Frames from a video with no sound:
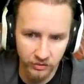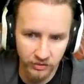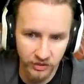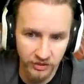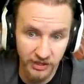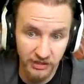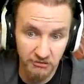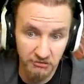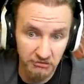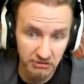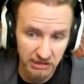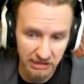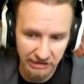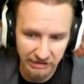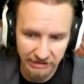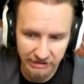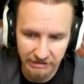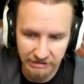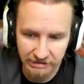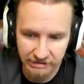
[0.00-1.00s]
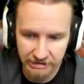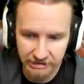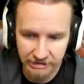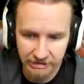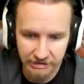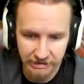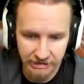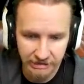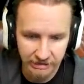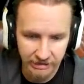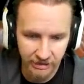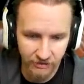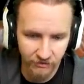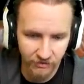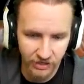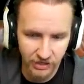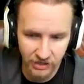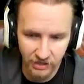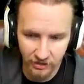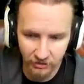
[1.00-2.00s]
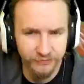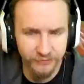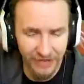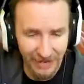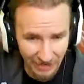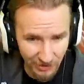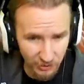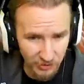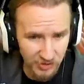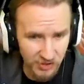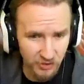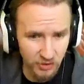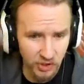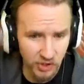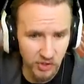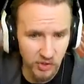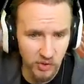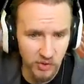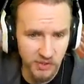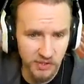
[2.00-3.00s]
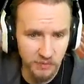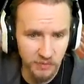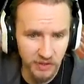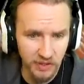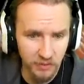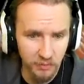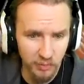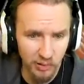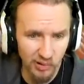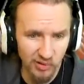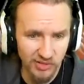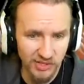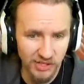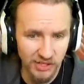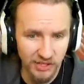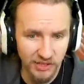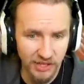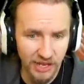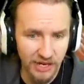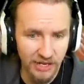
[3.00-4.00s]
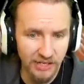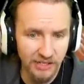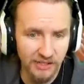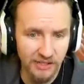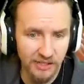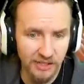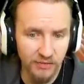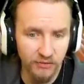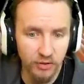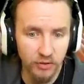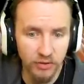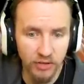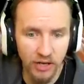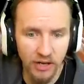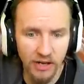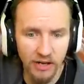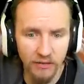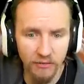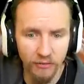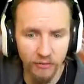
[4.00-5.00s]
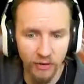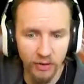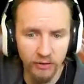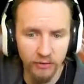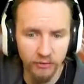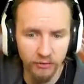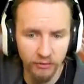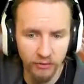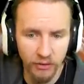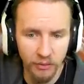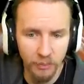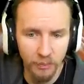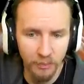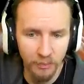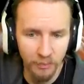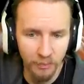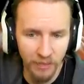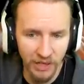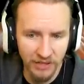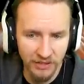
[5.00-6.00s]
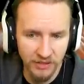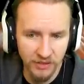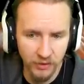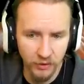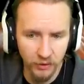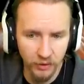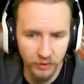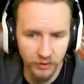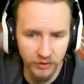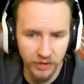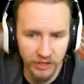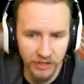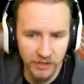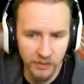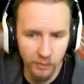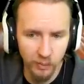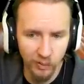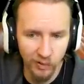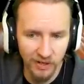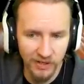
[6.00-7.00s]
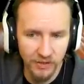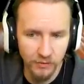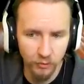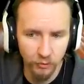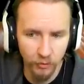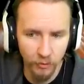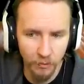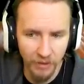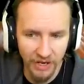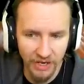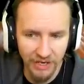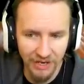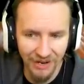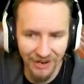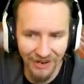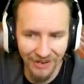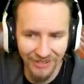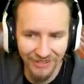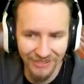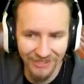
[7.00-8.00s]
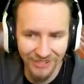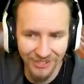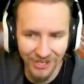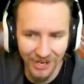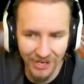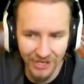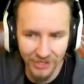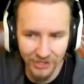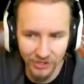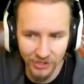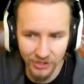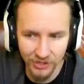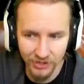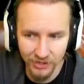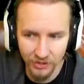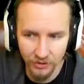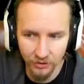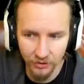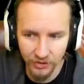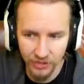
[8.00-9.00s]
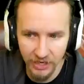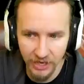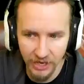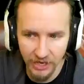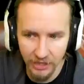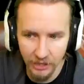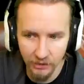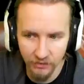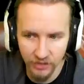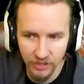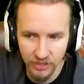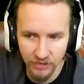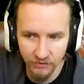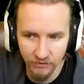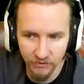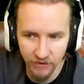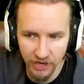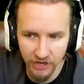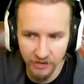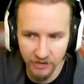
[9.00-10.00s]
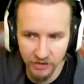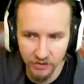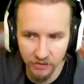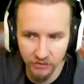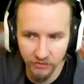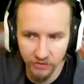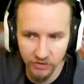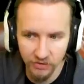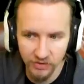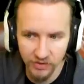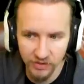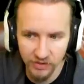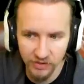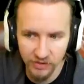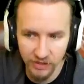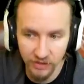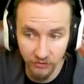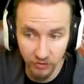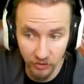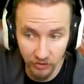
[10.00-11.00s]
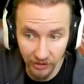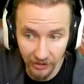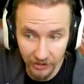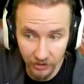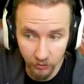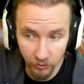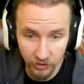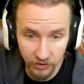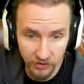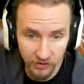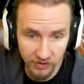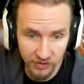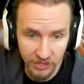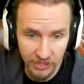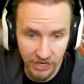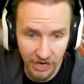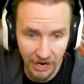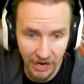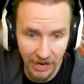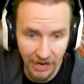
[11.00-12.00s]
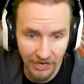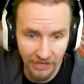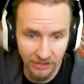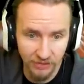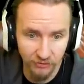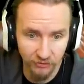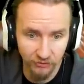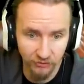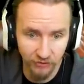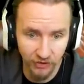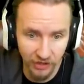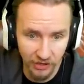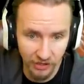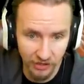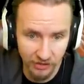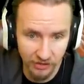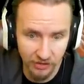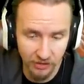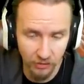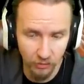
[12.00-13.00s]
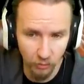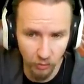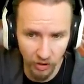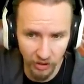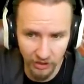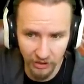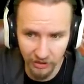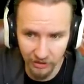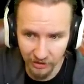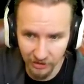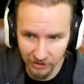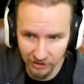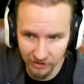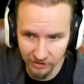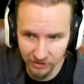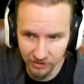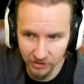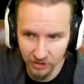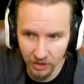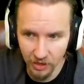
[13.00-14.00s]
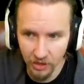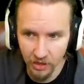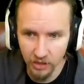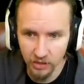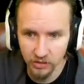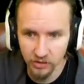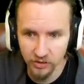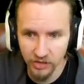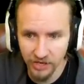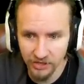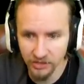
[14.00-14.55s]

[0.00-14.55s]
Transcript: than they really did in their video. I also just saw something important, and that is that if you can't vote for a bundle, then its price will remain unchanged until the end of the event. So if you if you like what you see, act fast while it lasts. So that